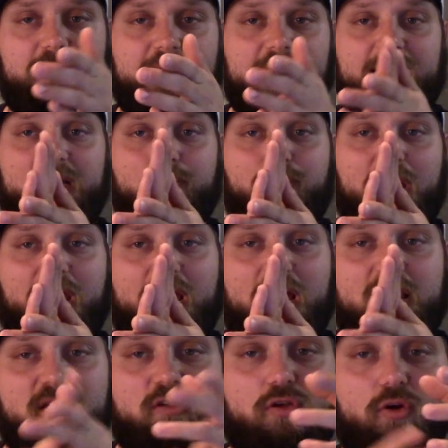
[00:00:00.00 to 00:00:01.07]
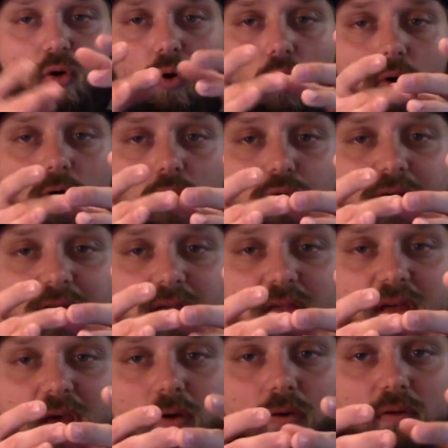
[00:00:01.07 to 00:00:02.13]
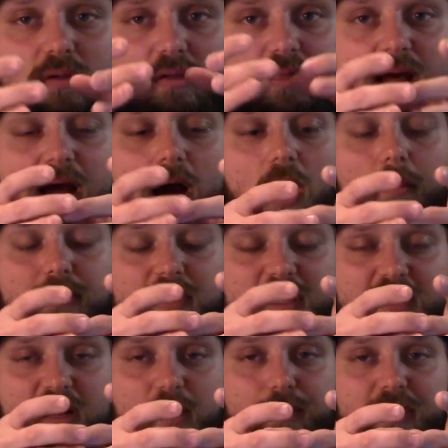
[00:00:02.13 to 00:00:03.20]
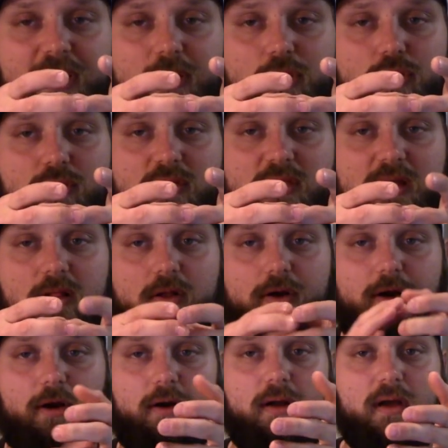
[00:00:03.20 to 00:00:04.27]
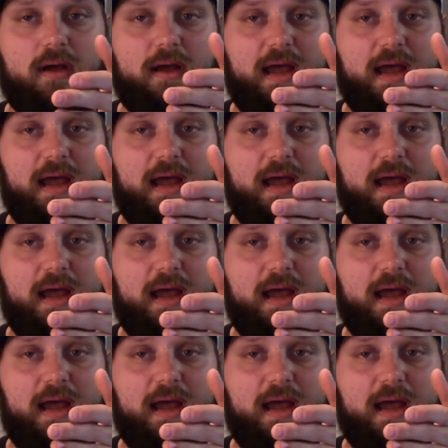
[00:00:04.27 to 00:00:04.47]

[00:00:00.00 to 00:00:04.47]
getting past your oil ring seals that up, sit up against your cylinder